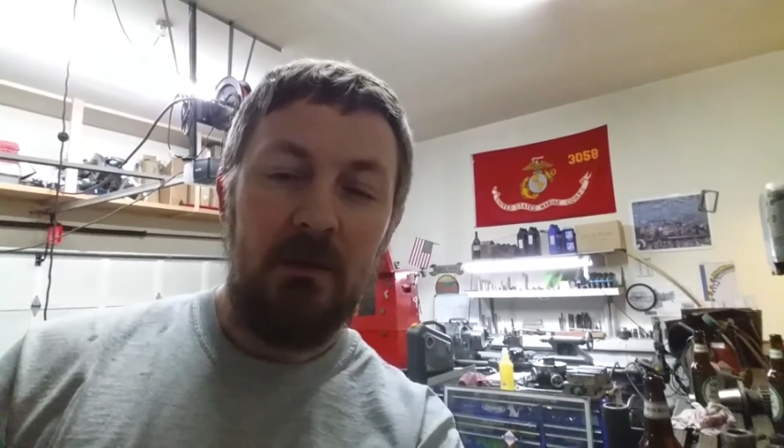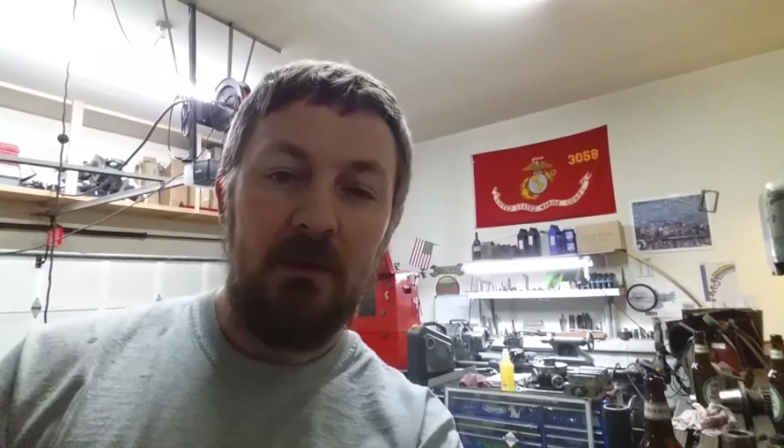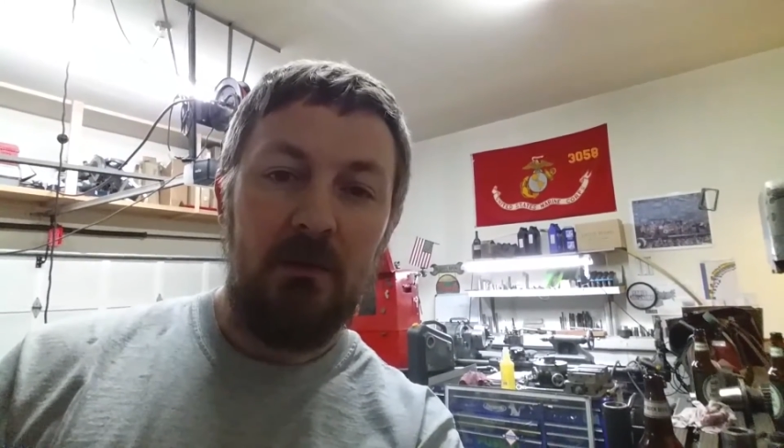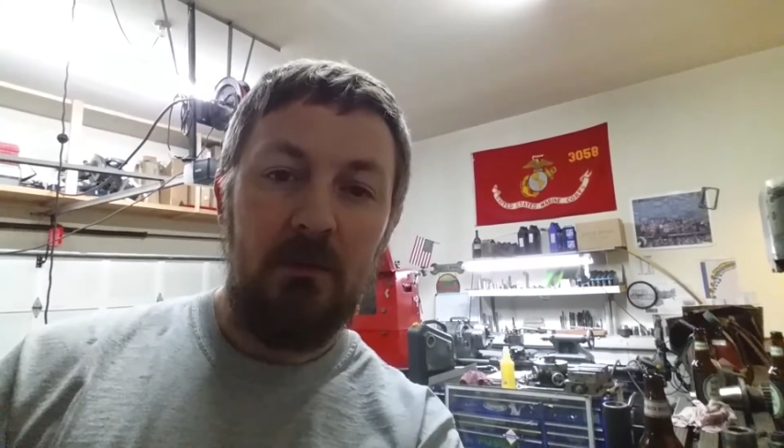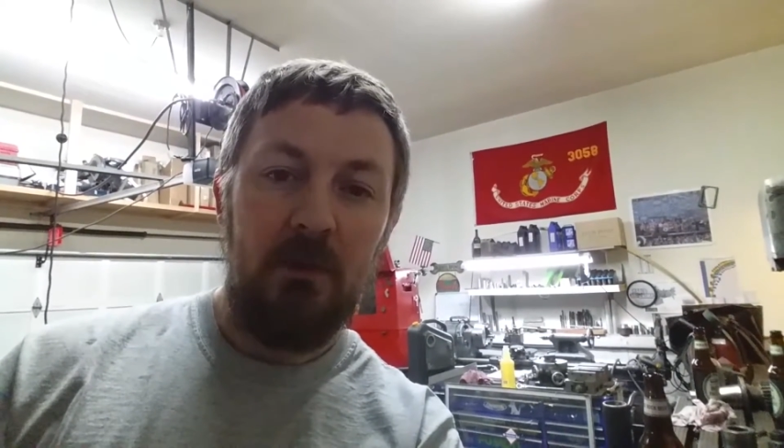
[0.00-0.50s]
I
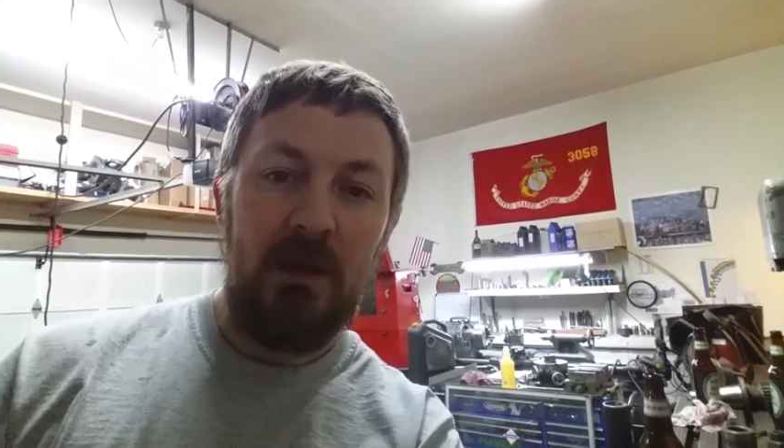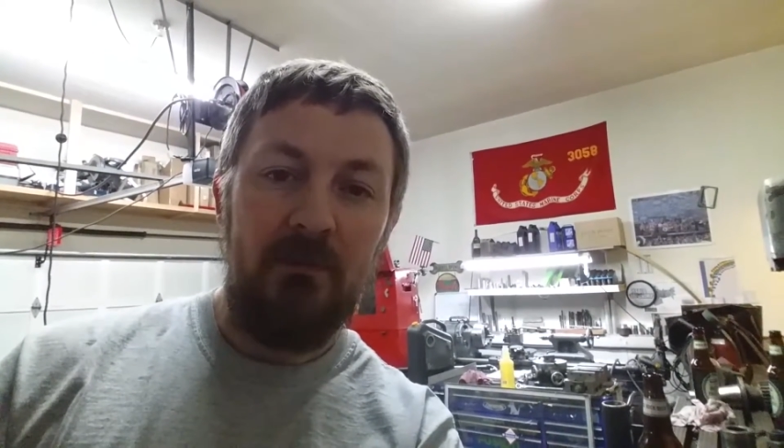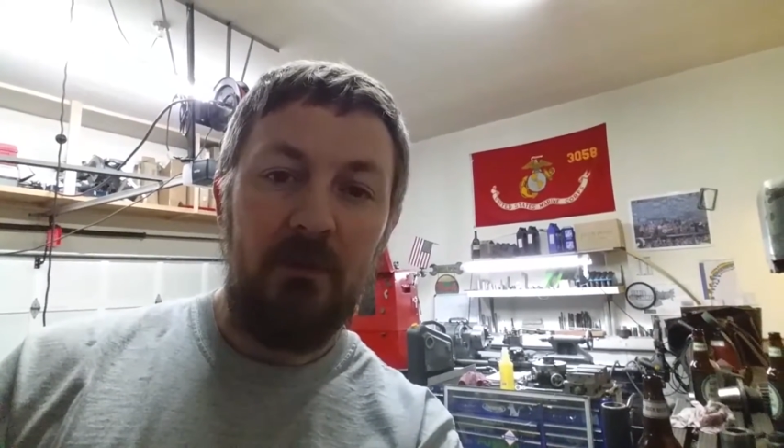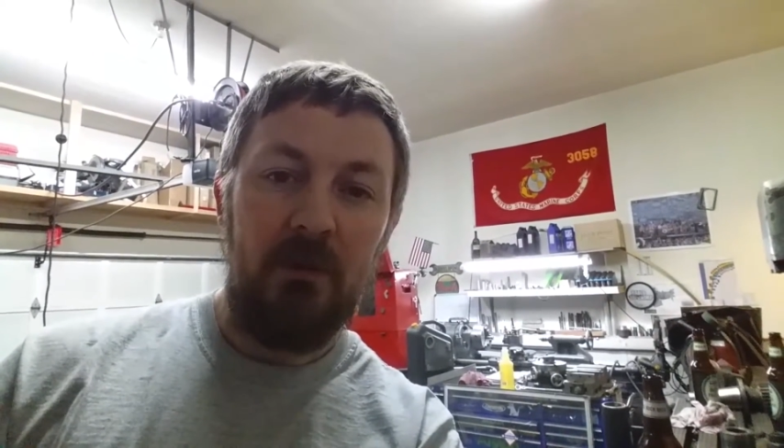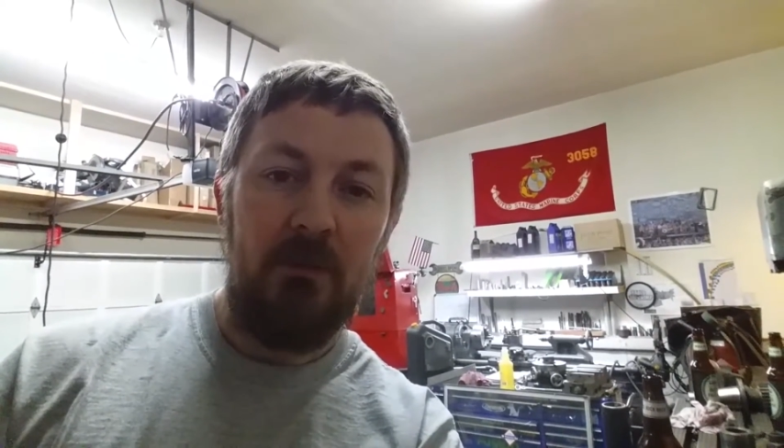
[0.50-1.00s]
do
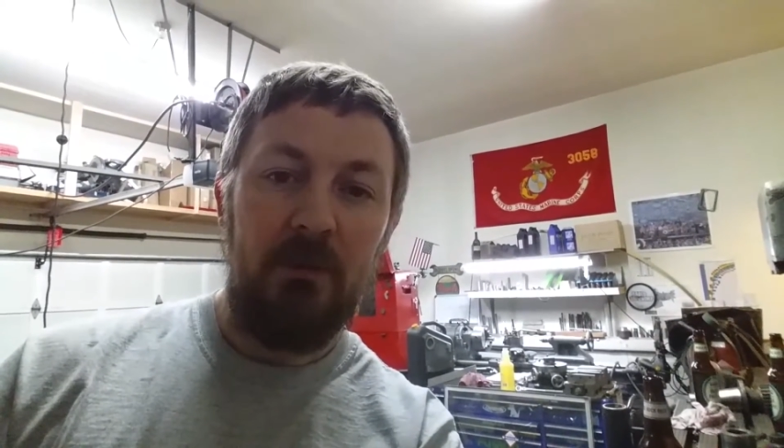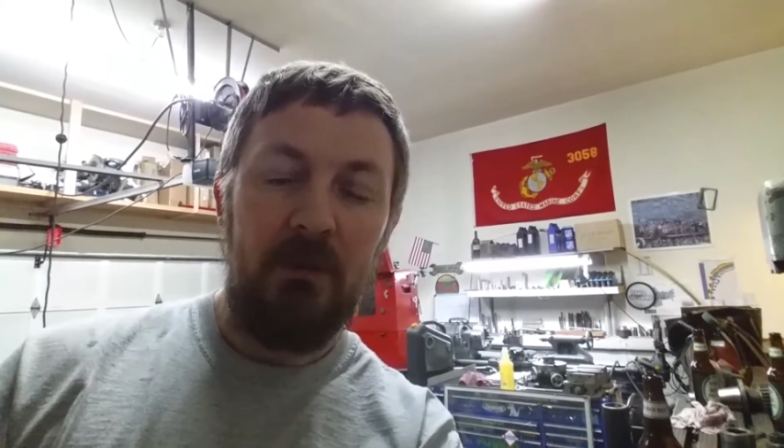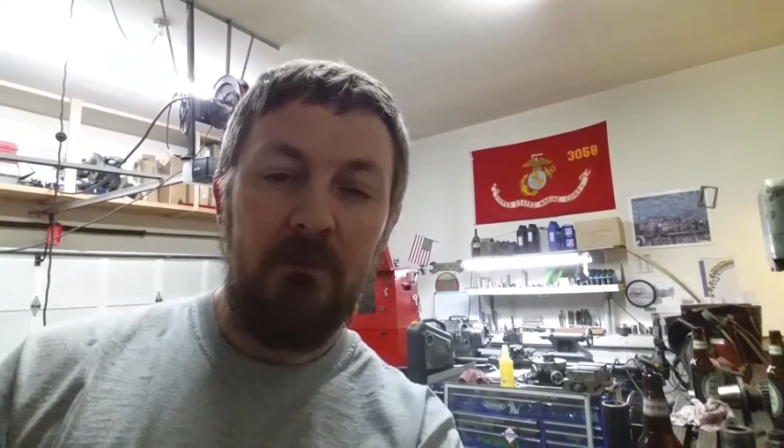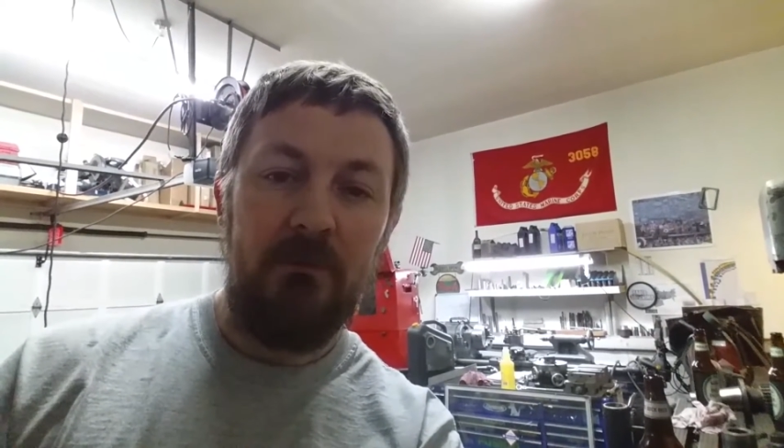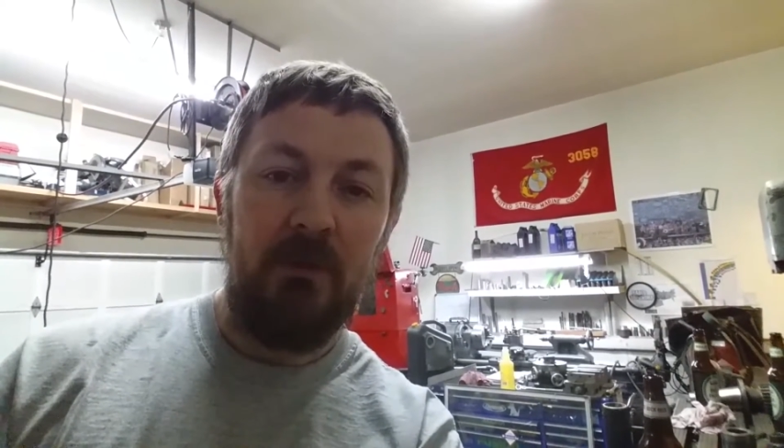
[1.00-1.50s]
have a good bit
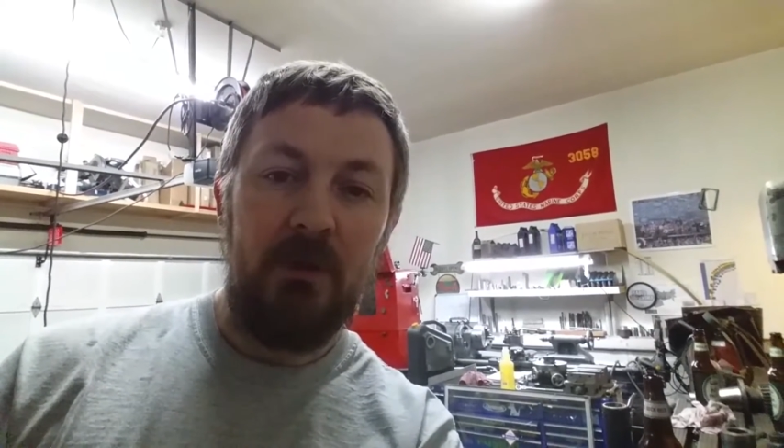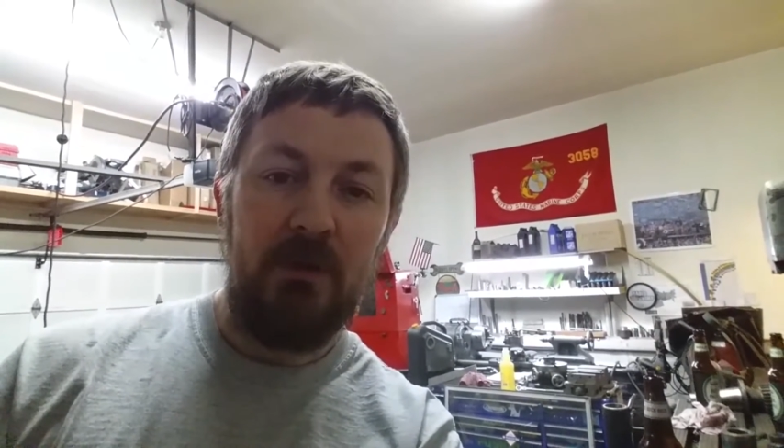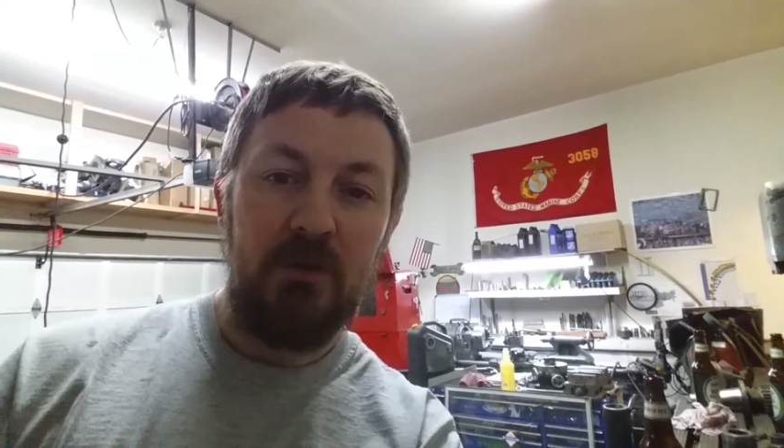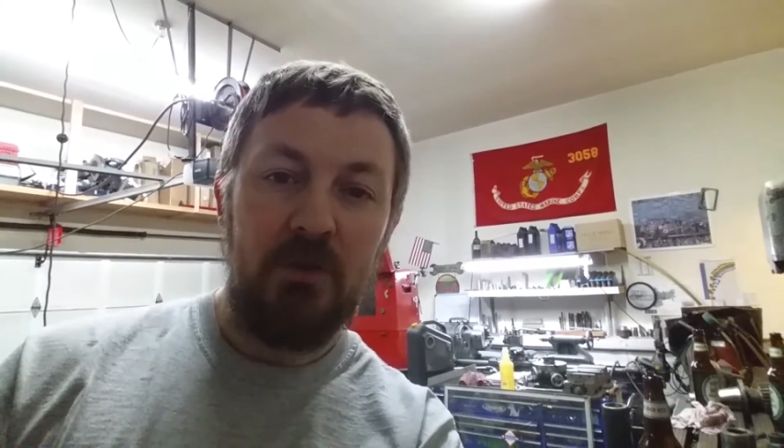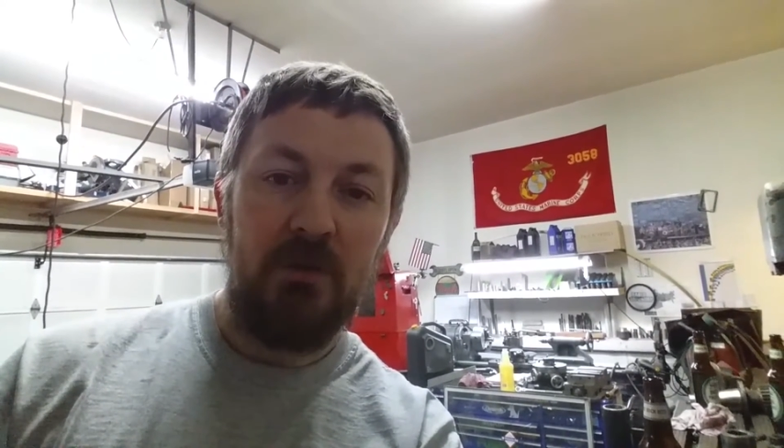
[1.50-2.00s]
of
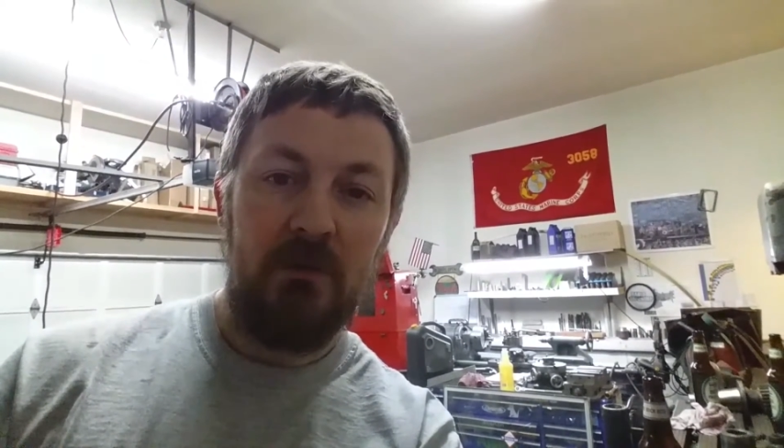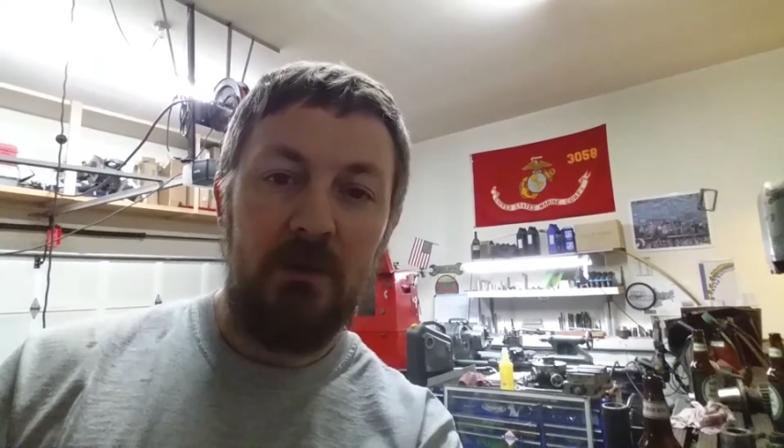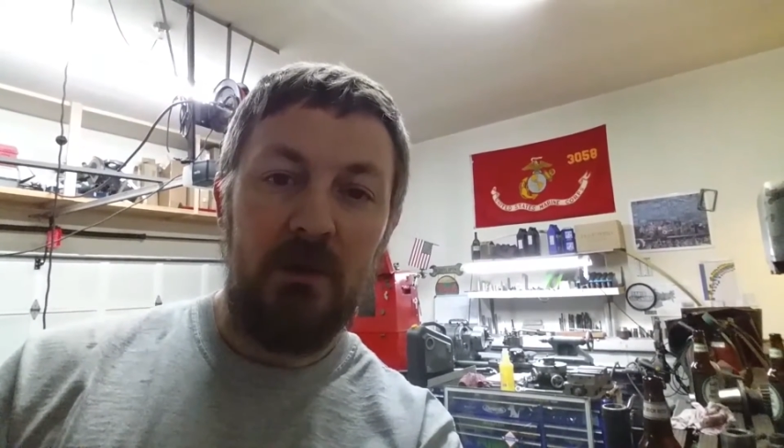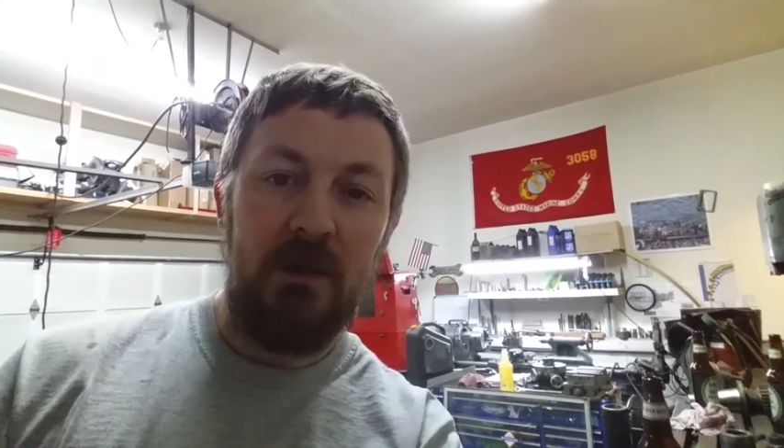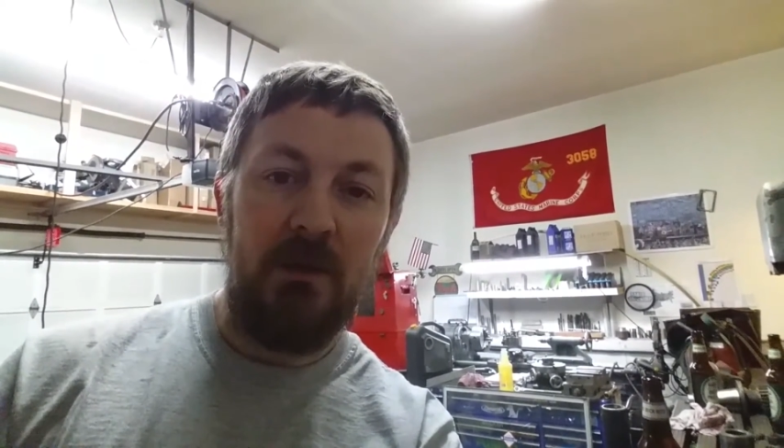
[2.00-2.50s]
footage
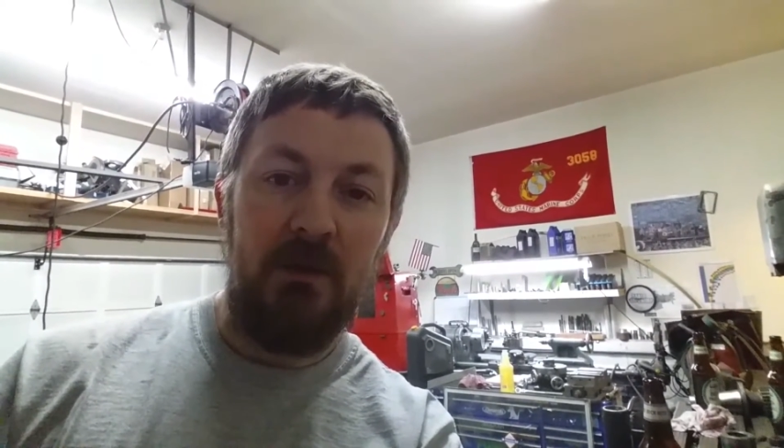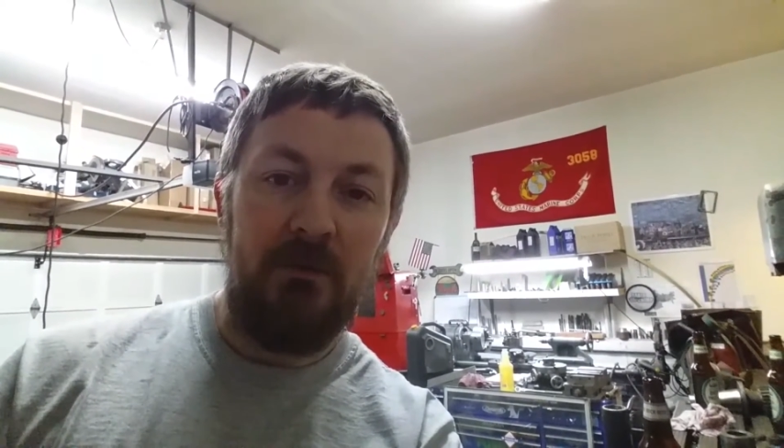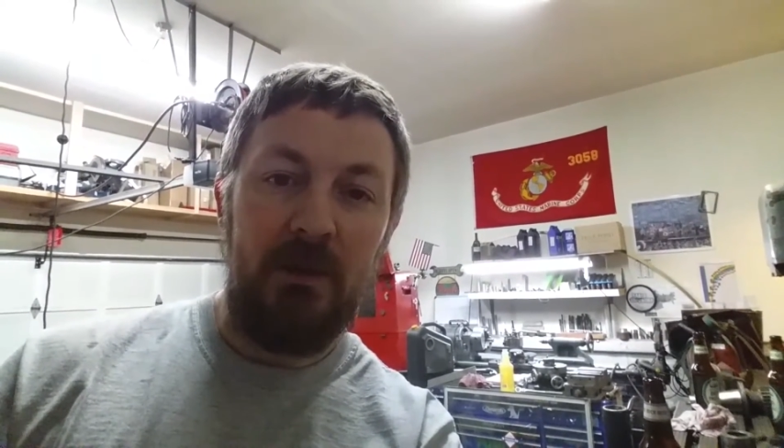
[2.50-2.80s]
that I'd uh,